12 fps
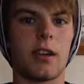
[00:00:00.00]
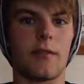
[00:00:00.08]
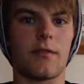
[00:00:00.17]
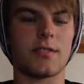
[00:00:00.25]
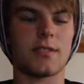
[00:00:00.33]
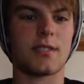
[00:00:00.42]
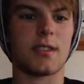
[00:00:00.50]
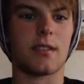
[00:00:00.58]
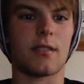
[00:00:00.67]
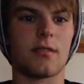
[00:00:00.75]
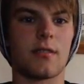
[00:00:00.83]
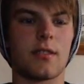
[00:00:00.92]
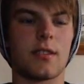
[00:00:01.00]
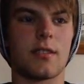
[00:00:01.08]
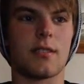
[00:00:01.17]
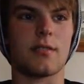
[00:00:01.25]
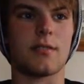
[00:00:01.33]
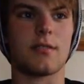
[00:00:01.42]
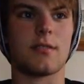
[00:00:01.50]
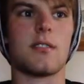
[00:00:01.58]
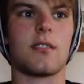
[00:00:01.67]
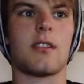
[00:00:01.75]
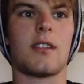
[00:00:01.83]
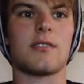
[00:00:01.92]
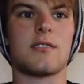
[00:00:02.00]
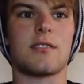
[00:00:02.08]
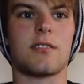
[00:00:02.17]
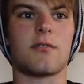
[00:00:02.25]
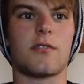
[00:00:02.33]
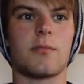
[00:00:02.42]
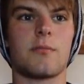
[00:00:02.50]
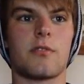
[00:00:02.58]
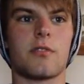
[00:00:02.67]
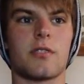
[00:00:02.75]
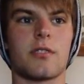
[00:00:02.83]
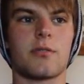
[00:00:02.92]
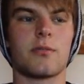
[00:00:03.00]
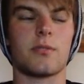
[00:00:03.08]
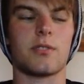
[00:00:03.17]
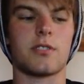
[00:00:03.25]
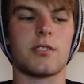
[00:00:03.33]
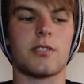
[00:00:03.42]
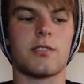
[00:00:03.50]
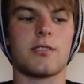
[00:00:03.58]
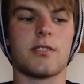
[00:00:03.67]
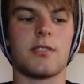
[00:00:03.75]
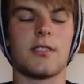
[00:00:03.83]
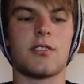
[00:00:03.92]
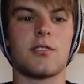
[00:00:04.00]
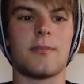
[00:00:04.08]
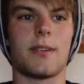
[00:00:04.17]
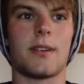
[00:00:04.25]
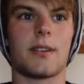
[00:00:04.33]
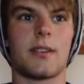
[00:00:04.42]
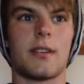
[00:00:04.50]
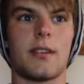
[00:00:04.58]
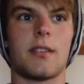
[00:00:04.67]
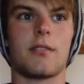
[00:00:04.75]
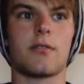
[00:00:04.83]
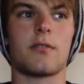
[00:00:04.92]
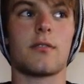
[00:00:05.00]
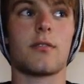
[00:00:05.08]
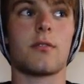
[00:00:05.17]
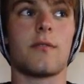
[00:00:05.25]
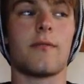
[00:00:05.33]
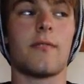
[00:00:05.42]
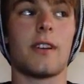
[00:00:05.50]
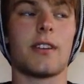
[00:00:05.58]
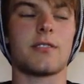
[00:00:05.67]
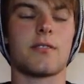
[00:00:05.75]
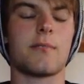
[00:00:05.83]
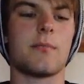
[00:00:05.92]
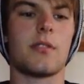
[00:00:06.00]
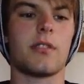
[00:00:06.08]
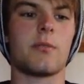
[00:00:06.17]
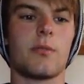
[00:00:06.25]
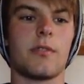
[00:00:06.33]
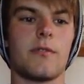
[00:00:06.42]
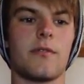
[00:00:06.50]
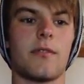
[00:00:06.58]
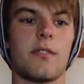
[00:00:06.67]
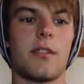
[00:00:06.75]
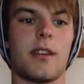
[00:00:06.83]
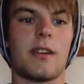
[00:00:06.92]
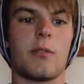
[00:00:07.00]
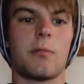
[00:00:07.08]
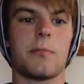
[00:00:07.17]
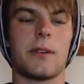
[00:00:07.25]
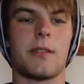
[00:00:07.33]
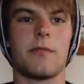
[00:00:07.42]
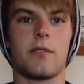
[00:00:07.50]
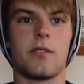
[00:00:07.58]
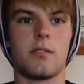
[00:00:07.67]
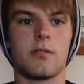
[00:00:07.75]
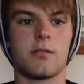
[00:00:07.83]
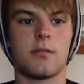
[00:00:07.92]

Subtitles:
and the second is an ancillary product, which is a digipack, and that is combined with an album advert.